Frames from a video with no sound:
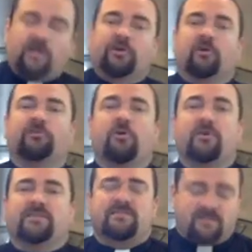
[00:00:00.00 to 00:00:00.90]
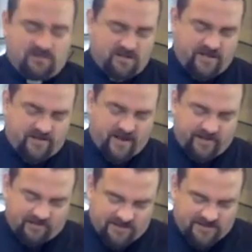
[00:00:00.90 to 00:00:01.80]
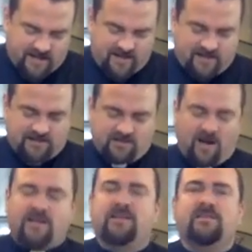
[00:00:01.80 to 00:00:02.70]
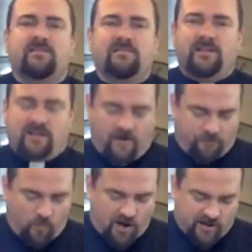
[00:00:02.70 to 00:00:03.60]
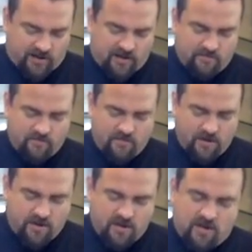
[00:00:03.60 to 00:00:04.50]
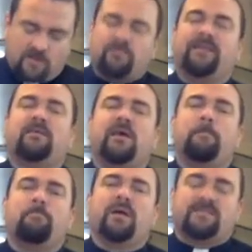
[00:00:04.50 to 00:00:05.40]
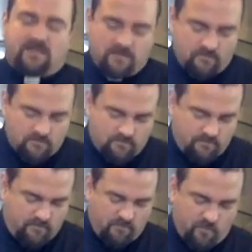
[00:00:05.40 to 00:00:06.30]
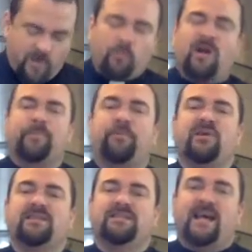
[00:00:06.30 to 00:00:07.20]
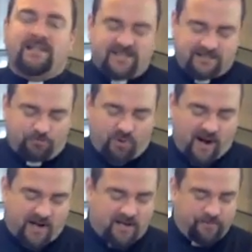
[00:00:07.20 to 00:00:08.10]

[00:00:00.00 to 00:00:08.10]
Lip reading: You'll notice that it looks like there's not nearly enough water, but keep mixing. We want a pretty dense bread.